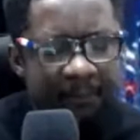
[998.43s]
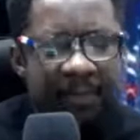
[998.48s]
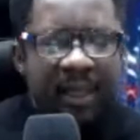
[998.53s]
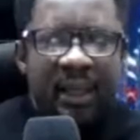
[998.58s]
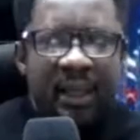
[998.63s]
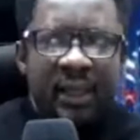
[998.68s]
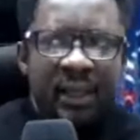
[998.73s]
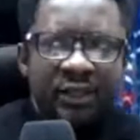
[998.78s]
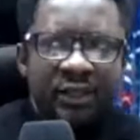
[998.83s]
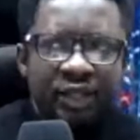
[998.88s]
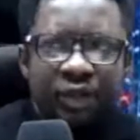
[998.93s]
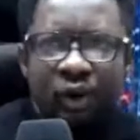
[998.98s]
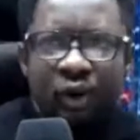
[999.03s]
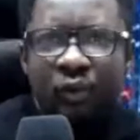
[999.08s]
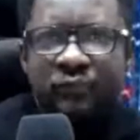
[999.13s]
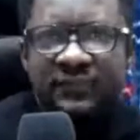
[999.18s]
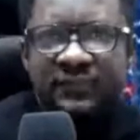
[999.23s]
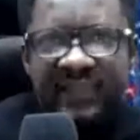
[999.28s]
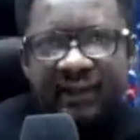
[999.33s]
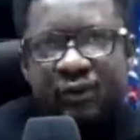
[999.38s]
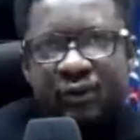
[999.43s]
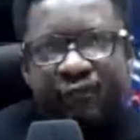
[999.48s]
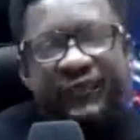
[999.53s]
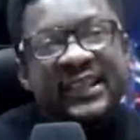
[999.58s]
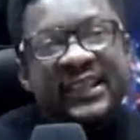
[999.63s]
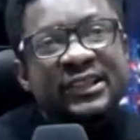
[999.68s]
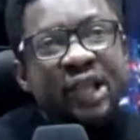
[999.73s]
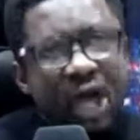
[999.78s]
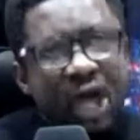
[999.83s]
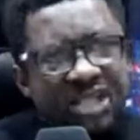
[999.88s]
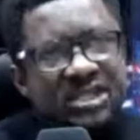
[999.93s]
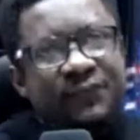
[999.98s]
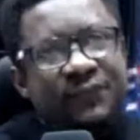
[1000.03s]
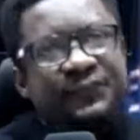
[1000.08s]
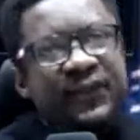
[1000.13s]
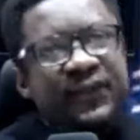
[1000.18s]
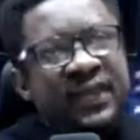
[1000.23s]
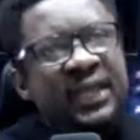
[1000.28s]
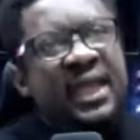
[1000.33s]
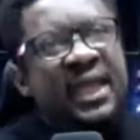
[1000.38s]
the philosophy
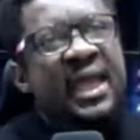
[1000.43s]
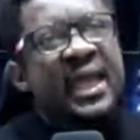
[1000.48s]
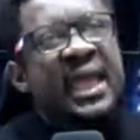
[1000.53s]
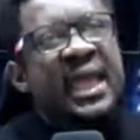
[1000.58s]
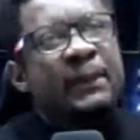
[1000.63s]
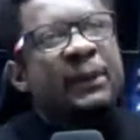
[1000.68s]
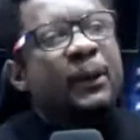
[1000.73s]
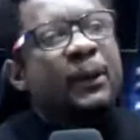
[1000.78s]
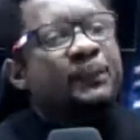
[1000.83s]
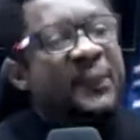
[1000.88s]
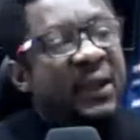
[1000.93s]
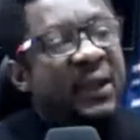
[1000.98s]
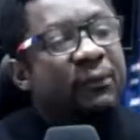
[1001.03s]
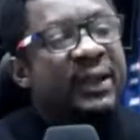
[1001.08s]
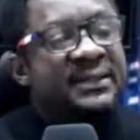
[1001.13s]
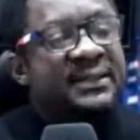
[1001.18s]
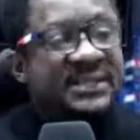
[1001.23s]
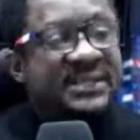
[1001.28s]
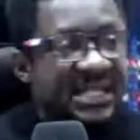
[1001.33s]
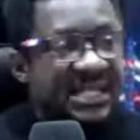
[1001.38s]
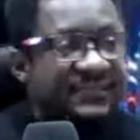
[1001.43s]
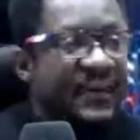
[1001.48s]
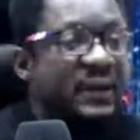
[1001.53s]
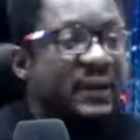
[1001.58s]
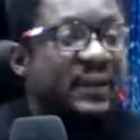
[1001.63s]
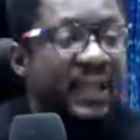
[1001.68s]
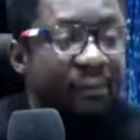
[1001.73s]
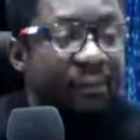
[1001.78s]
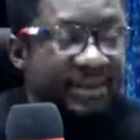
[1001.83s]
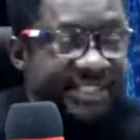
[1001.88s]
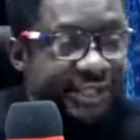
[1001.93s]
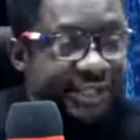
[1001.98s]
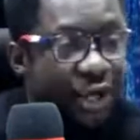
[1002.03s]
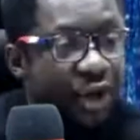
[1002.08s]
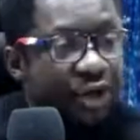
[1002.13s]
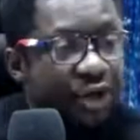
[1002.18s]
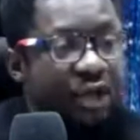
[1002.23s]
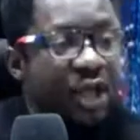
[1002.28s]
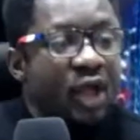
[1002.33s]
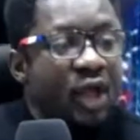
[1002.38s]
about parenting is found in our song,
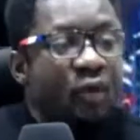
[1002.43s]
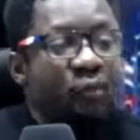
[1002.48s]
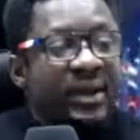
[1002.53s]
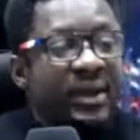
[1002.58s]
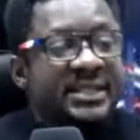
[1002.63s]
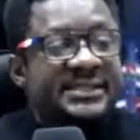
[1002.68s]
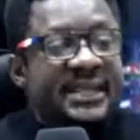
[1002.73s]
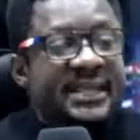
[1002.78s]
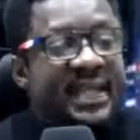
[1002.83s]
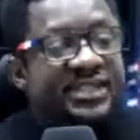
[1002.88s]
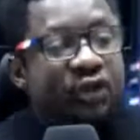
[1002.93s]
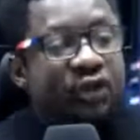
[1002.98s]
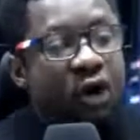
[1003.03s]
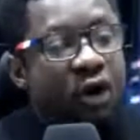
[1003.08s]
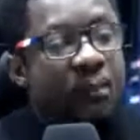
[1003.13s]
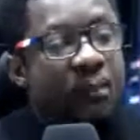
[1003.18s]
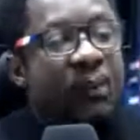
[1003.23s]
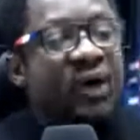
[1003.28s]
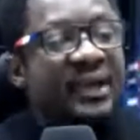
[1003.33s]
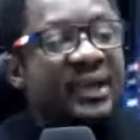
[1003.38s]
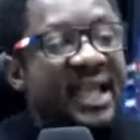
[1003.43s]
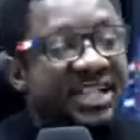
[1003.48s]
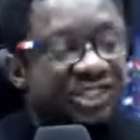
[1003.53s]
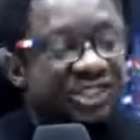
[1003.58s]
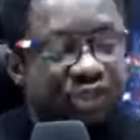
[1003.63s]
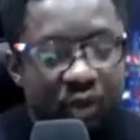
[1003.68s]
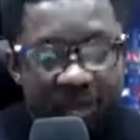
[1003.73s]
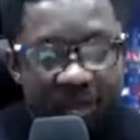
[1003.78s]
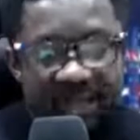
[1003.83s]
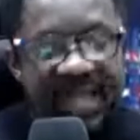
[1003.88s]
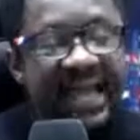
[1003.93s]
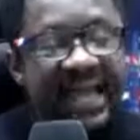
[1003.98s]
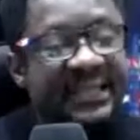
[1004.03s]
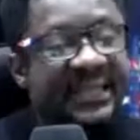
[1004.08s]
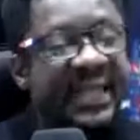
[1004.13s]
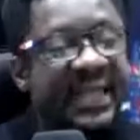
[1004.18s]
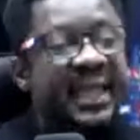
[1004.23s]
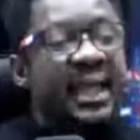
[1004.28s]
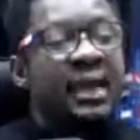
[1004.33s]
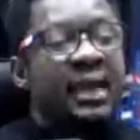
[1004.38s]
which says "Omola Sholaye,"
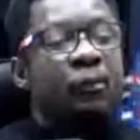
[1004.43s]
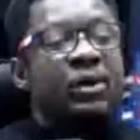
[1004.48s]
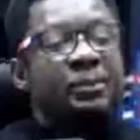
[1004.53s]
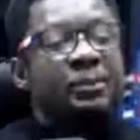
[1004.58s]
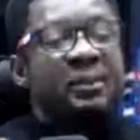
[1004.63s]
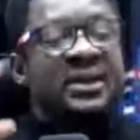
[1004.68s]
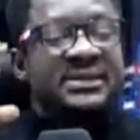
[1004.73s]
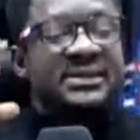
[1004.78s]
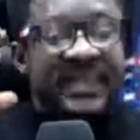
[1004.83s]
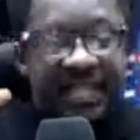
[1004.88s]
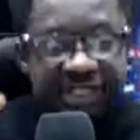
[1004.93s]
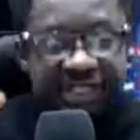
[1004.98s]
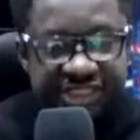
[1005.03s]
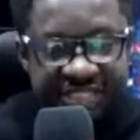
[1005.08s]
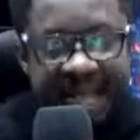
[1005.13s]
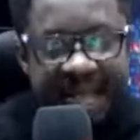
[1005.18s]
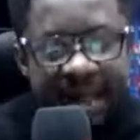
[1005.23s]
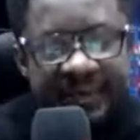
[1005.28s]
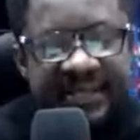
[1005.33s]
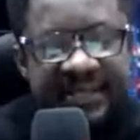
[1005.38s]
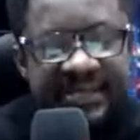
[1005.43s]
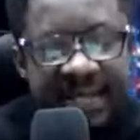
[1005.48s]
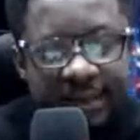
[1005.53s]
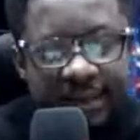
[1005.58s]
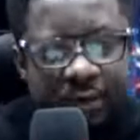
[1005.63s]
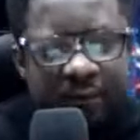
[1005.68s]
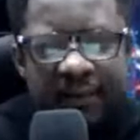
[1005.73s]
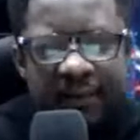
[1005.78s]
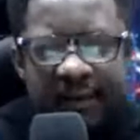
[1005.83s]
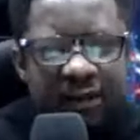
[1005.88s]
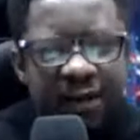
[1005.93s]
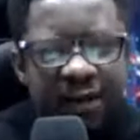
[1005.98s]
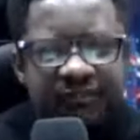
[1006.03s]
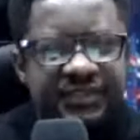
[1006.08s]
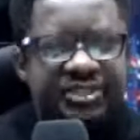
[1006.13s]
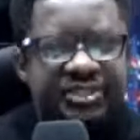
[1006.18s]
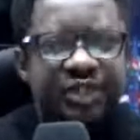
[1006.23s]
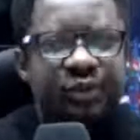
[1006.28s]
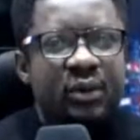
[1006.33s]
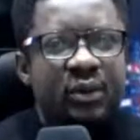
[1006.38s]
which means a child is a cloth that covers you.
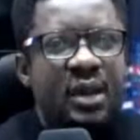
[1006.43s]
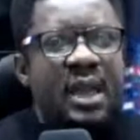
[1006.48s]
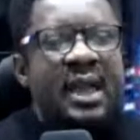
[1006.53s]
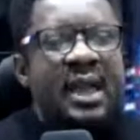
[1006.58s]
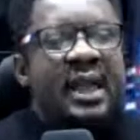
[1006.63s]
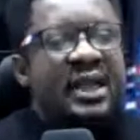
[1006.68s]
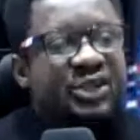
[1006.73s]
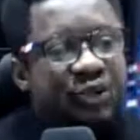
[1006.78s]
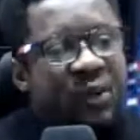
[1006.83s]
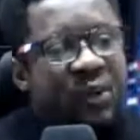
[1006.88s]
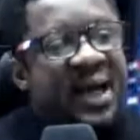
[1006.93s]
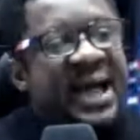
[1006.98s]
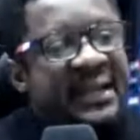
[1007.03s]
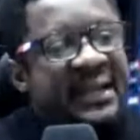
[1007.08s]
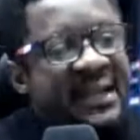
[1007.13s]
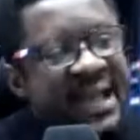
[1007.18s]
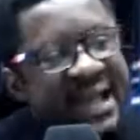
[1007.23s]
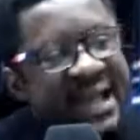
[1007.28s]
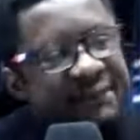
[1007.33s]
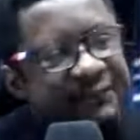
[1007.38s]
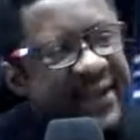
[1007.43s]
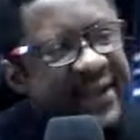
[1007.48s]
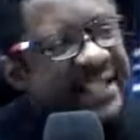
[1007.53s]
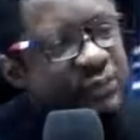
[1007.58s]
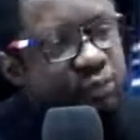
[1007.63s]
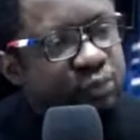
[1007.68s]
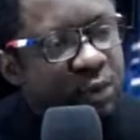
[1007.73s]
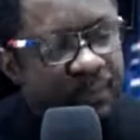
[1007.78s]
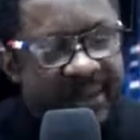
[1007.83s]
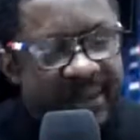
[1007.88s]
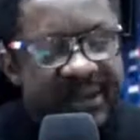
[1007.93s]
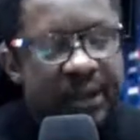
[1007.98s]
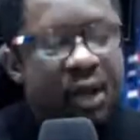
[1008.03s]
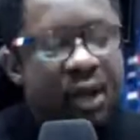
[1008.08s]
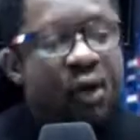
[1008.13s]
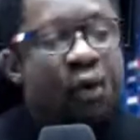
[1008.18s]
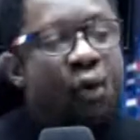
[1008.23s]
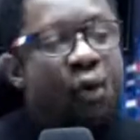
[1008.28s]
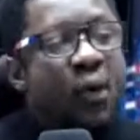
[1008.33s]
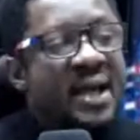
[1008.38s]
So an average woman who
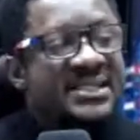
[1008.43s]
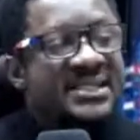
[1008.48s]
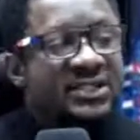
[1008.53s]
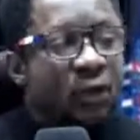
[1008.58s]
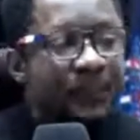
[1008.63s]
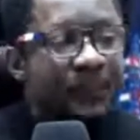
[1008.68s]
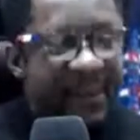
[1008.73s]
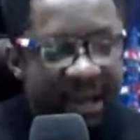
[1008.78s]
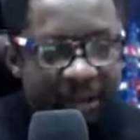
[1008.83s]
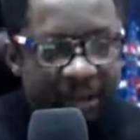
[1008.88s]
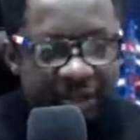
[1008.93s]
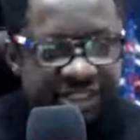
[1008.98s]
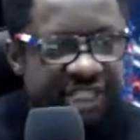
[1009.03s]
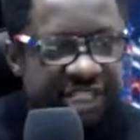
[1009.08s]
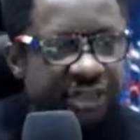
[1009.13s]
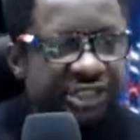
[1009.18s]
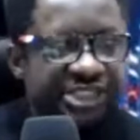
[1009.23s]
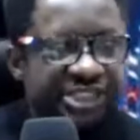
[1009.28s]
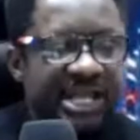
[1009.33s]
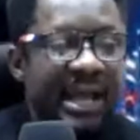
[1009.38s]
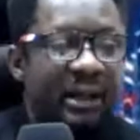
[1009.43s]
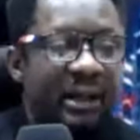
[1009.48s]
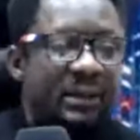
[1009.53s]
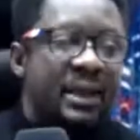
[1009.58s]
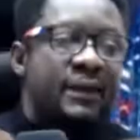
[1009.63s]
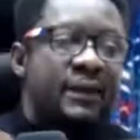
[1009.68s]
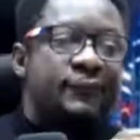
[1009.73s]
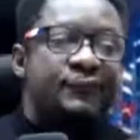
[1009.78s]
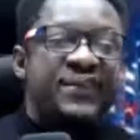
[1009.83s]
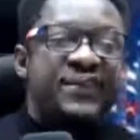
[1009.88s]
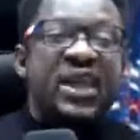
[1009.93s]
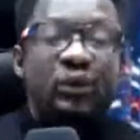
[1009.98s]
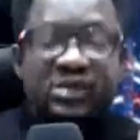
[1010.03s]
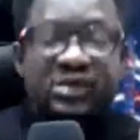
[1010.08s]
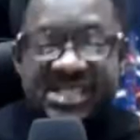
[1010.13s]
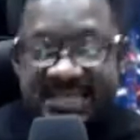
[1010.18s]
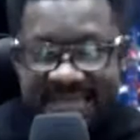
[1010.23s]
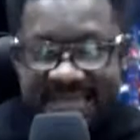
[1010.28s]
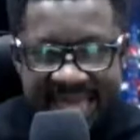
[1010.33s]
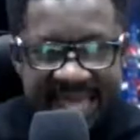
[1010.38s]
has no biological child feels
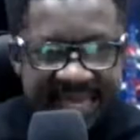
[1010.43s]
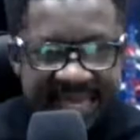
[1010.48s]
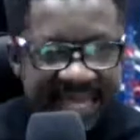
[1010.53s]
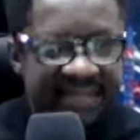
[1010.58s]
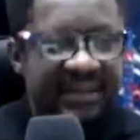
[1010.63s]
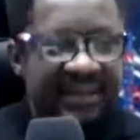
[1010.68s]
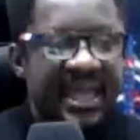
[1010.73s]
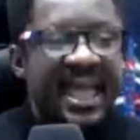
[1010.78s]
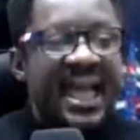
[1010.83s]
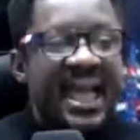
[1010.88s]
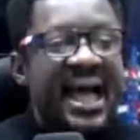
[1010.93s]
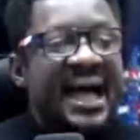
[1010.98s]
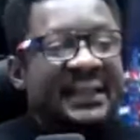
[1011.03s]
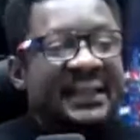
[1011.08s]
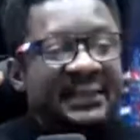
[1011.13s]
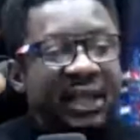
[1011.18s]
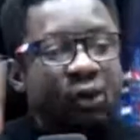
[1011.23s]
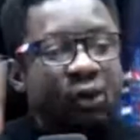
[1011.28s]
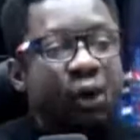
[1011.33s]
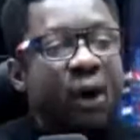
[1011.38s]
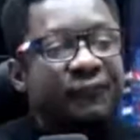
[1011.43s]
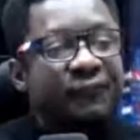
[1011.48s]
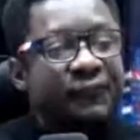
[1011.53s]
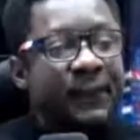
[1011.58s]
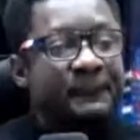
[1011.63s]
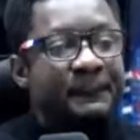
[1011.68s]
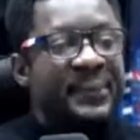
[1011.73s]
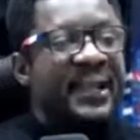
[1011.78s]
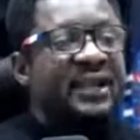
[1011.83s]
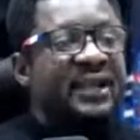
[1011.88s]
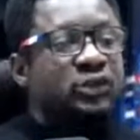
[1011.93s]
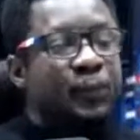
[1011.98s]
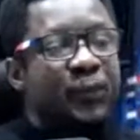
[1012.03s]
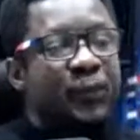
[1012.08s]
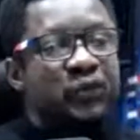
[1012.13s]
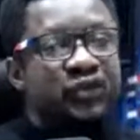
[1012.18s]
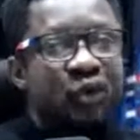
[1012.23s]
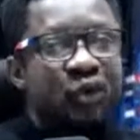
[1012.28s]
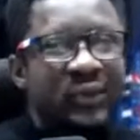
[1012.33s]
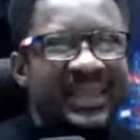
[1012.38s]
naked, and they go from pillar to post. So
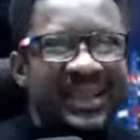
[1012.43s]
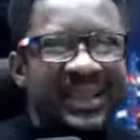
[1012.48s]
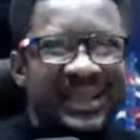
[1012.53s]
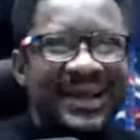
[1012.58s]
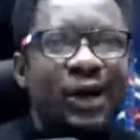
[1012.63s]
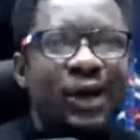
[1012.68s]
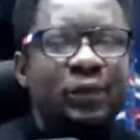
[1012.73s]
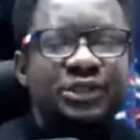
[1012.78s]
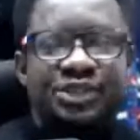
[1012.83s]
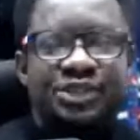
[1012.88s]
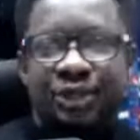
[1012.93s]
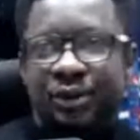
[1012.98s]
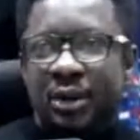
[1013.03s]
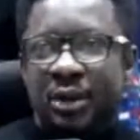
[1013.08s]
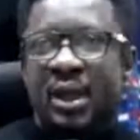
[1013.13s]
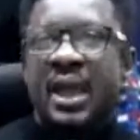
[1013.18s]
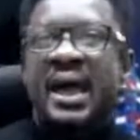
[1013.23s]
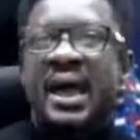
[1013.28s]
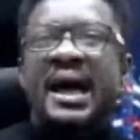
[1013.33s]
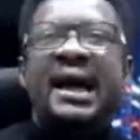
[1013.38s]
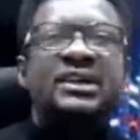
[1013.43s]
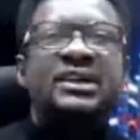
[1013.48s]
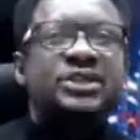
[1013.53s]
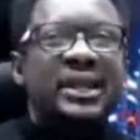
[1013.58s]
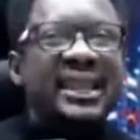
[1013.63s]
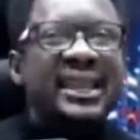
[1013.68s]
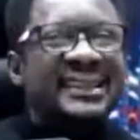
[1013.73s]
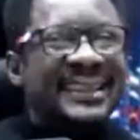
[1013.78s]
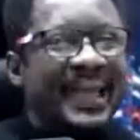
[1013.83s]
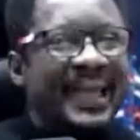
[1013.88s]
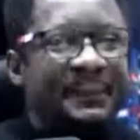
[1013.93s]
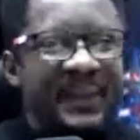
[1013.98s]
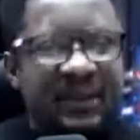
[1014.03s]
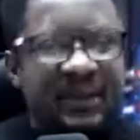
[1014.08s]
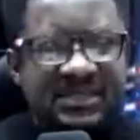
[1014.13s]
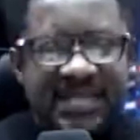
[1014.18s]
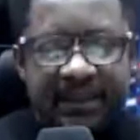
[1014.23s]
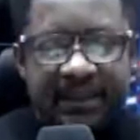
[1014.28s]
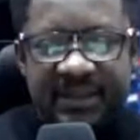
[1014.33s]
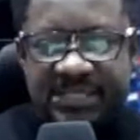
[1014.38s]
the culture actually labels them
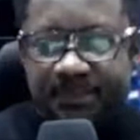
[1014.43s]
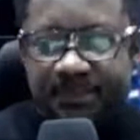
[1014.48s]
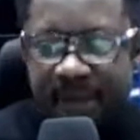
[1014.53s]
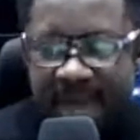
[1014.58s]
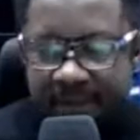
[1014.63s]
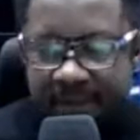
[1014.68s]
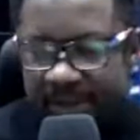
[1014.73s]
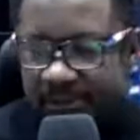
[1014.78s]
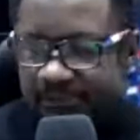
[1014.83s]
as barren.